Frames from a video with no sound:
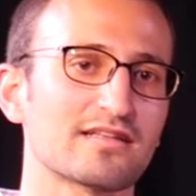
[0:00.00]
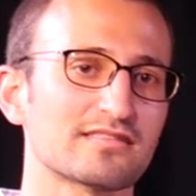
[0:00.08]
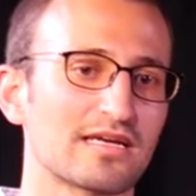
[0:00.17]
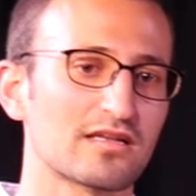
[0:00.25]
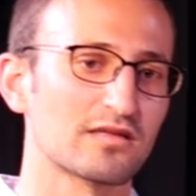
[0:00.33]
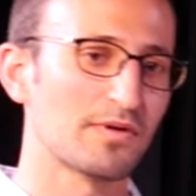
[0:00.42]

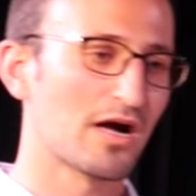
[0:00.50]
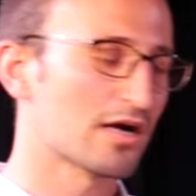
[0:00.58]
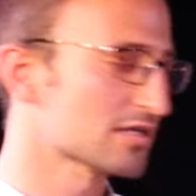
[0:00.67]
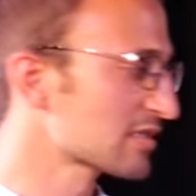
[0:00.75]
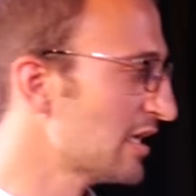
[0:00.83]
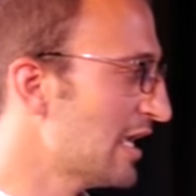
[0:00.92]
outside of the
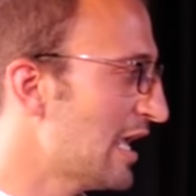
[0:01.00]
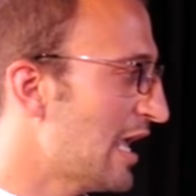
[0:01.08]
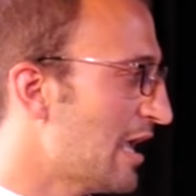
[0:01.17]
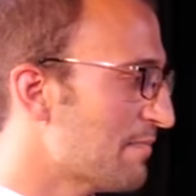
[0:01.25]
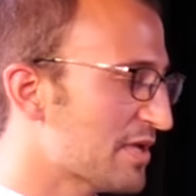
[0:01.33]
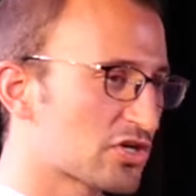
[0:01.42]
box,
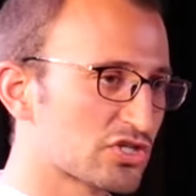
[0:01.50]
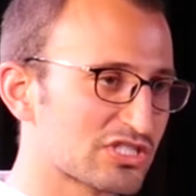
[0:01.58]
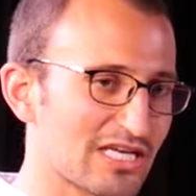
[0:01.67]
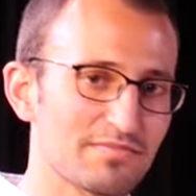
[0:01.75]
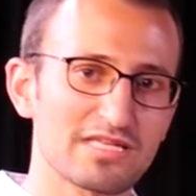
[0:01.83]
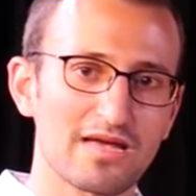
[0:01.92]
because
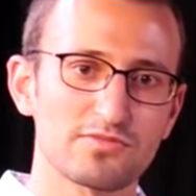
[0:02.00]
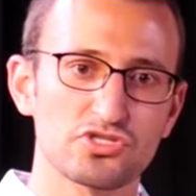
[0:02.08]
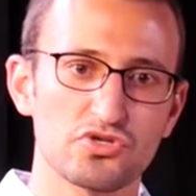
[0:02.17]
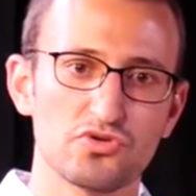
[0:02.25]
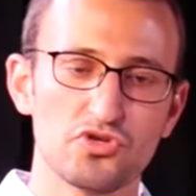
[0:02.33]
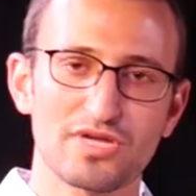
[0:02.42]
sometimes
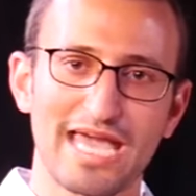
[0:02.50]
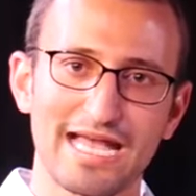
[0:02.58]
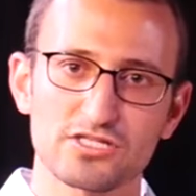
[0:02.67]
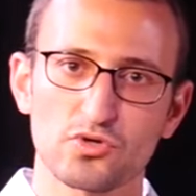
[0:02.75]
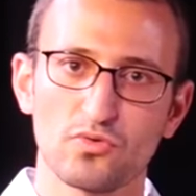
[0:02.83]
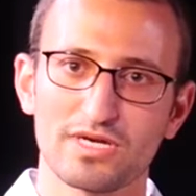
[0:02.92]
you
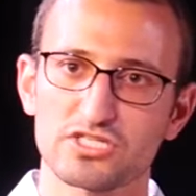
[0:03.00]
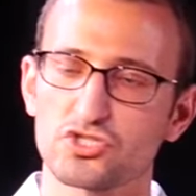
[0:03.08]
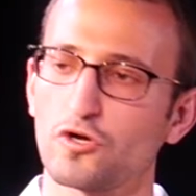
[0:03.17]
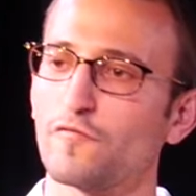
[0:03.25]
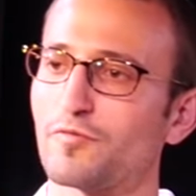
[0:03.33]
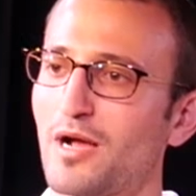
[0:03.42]
can't always
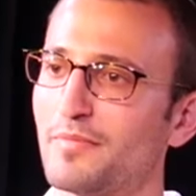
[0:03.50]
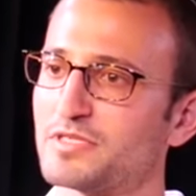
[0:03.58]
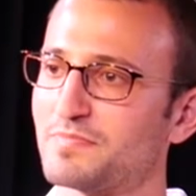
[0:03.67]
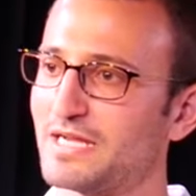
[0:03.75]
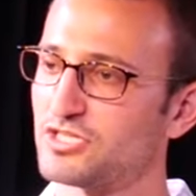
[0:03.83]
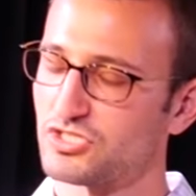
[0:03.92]
solve
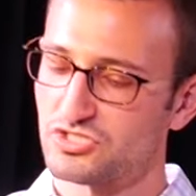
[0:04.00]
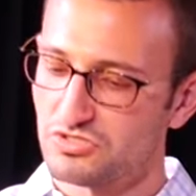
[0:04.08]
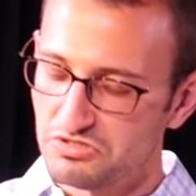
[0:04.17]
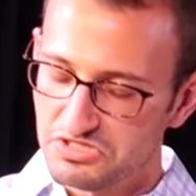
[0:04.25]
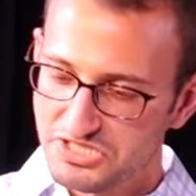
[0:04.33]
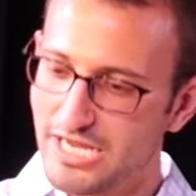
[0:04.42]
problems by just
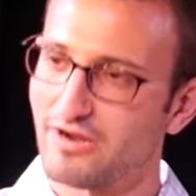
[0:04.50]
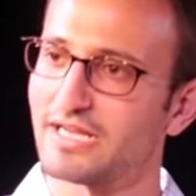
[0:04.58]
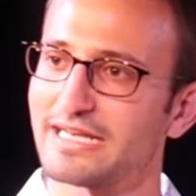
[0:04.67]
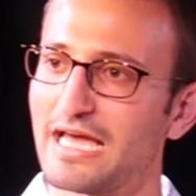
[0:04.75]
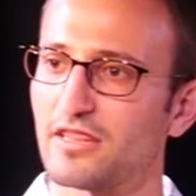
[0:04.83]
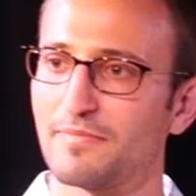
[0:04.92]

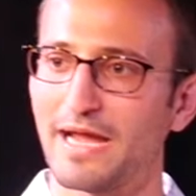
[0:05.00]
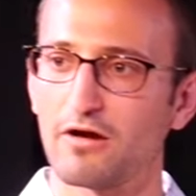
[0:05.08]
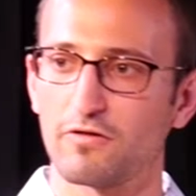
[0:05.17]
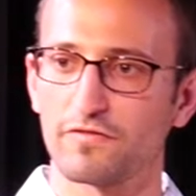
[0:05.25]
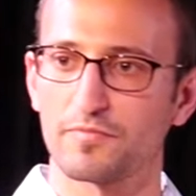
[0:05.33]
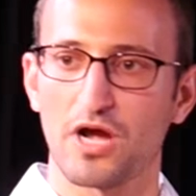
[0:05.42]
staring down the
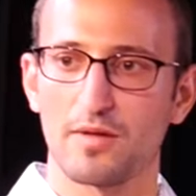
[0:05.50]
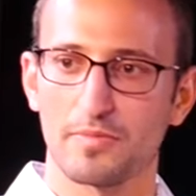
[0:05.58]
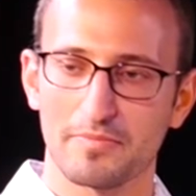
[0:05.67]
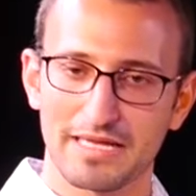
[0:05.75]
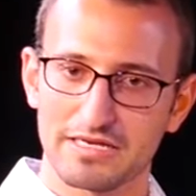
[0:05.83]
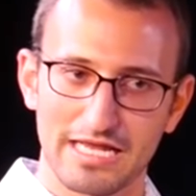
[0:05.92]
barrel of the
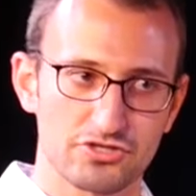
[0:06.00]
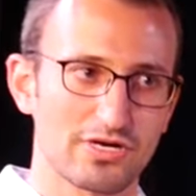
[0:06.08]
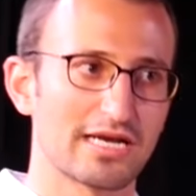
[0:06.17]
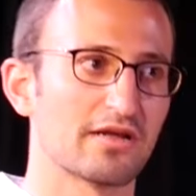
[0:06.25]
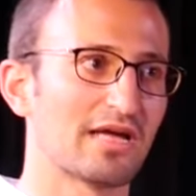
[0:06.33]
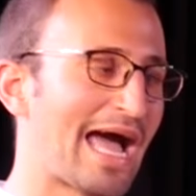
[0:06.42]
problem and
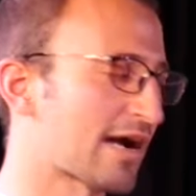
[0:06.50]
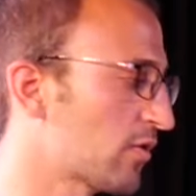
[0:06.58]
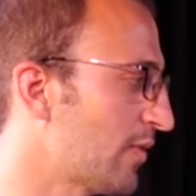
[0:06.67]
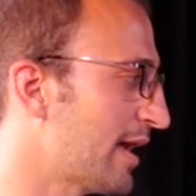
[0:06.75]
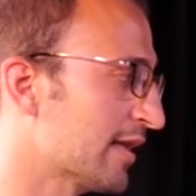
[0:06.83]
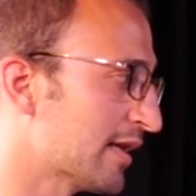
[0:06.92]
trying to hack
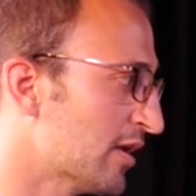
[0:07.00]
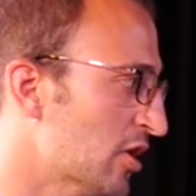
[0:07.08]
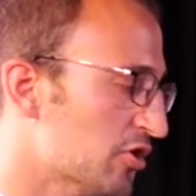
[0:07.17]
away at it.